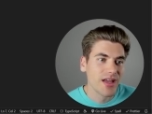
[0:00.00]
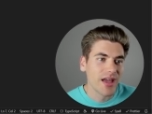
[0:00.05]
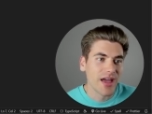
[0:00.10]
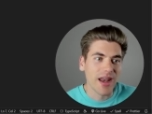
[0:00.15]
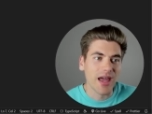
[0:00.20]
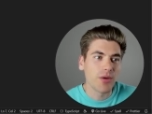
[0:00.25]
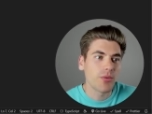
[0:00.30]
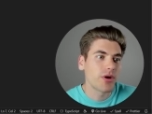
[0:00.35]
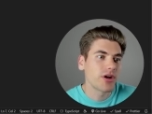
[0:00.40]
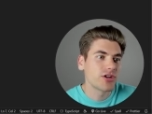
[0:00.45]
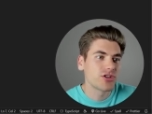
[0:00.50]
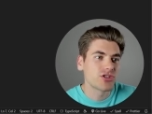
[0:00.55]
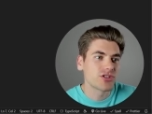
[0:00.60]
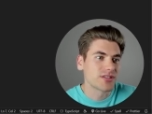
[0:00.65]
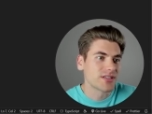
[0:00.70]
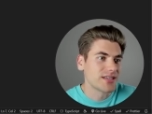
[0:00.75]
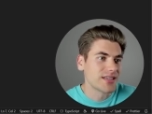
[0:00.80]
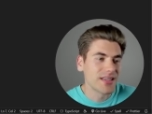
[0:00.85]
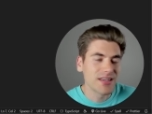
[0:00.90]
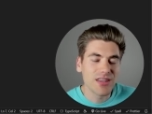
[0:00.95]
and I want to just
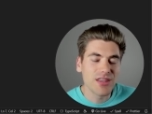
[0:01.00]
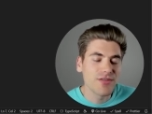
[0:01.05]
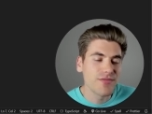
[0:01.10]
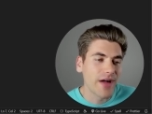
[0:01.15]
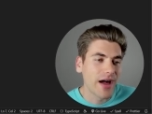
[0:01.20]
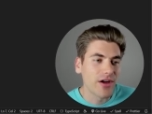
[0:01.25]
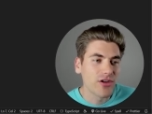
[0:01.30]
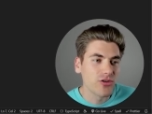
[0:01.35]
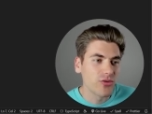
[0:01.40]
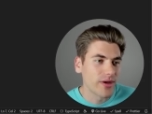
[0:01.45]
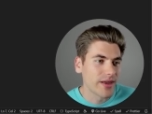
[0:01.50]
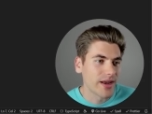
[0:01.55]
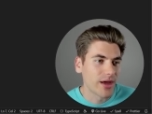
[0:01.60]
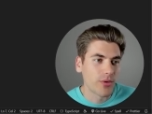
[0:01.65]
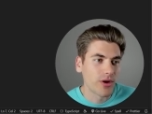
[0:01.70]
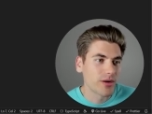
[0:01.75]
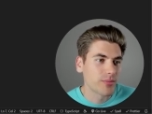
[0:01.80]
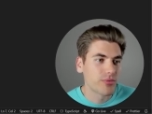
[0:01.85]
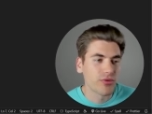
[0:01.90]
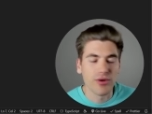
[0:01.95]
get the value and I
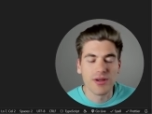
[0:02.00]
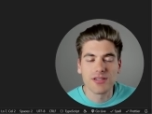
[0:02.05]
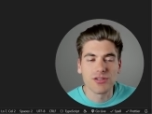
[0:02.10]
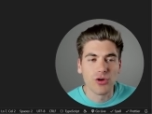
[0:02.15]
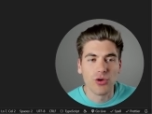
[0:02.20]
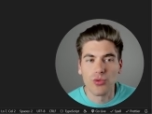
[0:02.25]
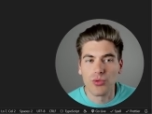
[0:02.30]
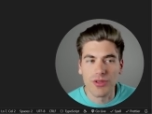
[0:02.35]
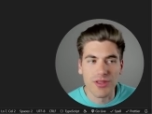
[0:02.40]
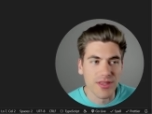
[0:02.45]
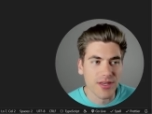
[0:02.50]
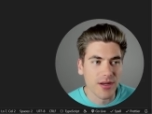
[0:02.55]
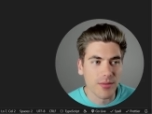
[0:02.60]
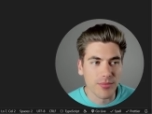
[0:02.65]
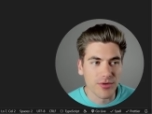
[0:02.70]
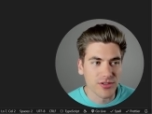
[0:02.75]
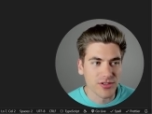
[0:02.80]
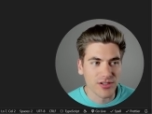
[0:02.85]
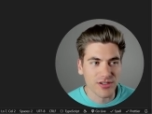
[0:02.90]
want to print only the numbers.